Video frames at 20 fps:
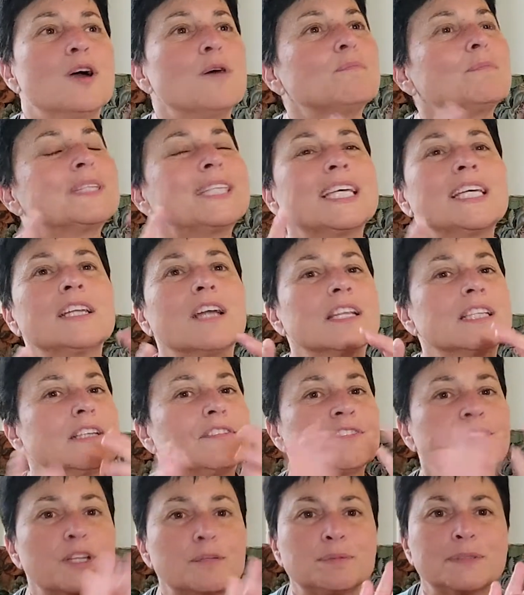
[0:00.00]
But then on the
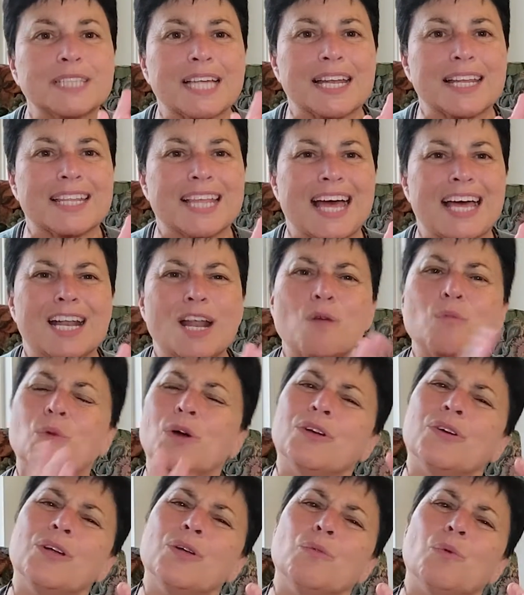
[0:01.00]
flip side of that, I'm
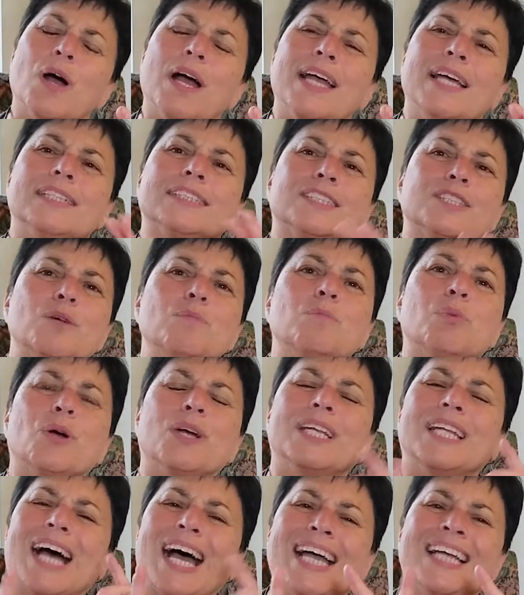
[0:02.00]
wondering why at some
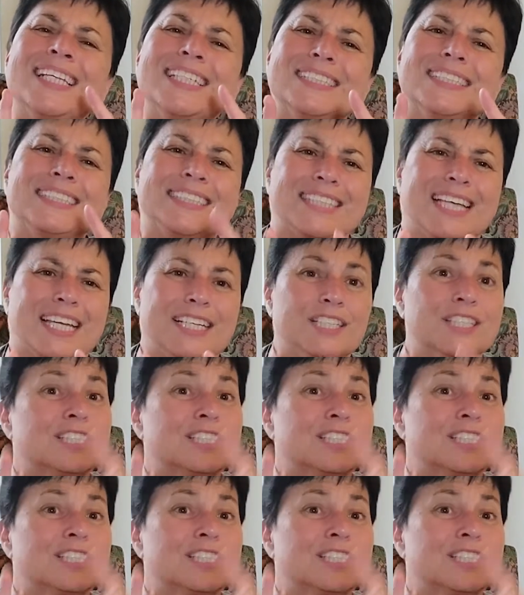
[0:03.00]
point I didn't say to